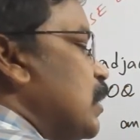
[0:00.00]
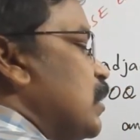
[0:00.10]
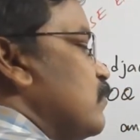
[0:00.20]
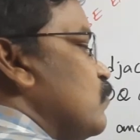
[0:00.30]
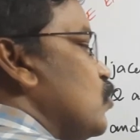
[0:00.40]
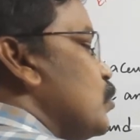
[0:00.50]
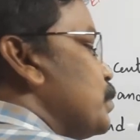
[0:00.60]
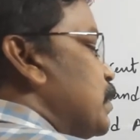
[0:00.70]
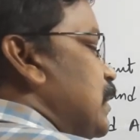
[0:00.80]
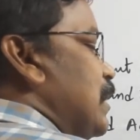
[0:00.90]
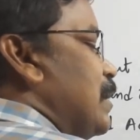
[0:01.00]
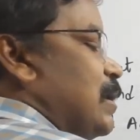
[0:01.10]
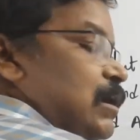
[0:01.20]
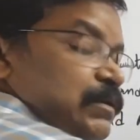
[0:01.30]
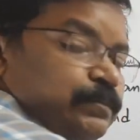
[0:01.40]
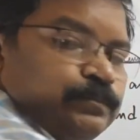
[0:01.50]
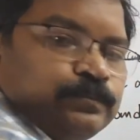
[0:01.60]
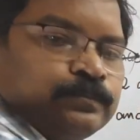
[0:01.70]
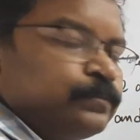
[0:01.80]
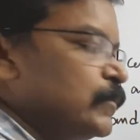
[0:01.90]
and OPR.
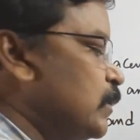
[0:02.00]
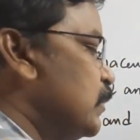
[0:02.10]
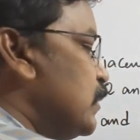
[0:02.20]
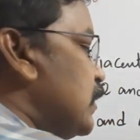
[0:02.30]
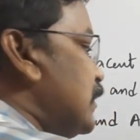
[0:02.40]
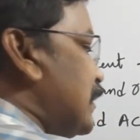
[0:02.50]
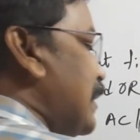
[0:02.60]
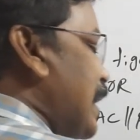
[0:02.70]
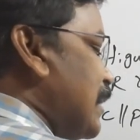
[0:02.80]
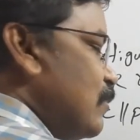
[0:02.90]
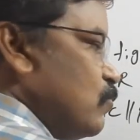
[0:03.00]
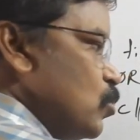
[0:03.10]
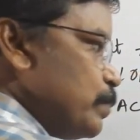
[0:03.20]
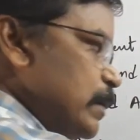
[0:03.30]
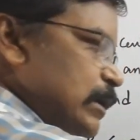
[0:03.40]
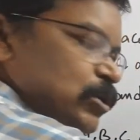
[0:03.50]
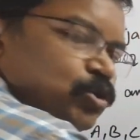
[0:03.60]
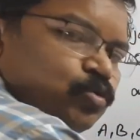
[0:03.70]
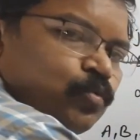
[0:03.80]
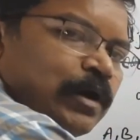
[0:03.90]
In the triangle
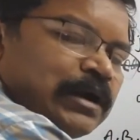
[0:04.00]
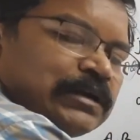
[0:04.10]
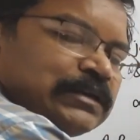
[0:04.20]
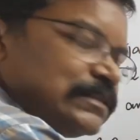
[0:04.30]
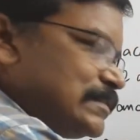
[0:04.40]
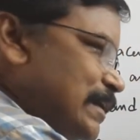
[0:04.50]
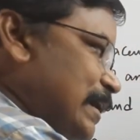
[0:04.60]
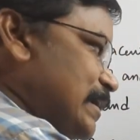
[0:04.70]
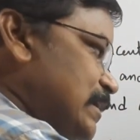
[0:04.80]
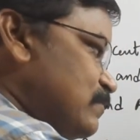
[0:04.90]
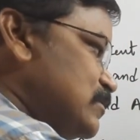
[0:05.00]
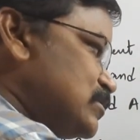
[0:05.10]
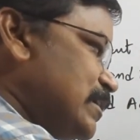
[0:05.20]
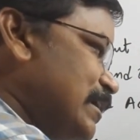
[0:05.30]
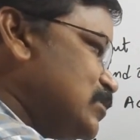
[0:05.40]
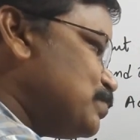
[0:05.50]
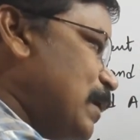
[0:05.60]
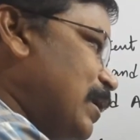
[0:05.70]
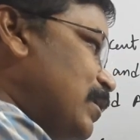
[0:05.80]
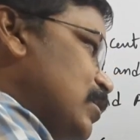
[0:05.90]
OPQ, what side? Which side is
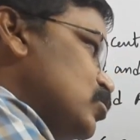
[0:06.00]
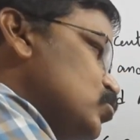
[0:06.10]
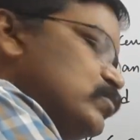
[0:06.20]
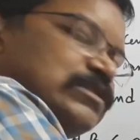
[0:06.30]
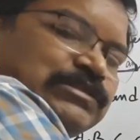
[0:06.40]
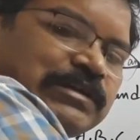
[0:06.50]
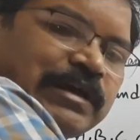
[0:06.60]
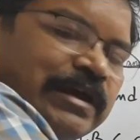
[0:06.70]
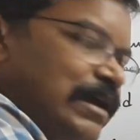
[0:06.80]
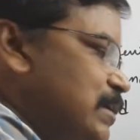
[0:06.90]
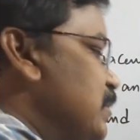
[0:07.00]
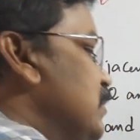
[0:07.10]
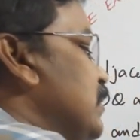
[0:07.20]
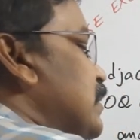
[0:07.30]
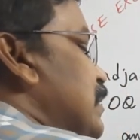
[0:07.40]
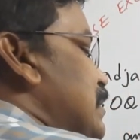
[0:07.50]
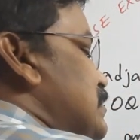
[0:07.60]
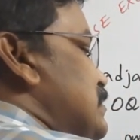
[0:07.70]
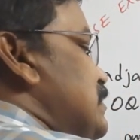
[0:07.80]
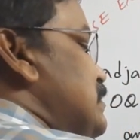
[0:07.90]
parallel to which side?
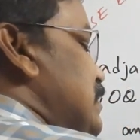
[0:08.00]
Yes, this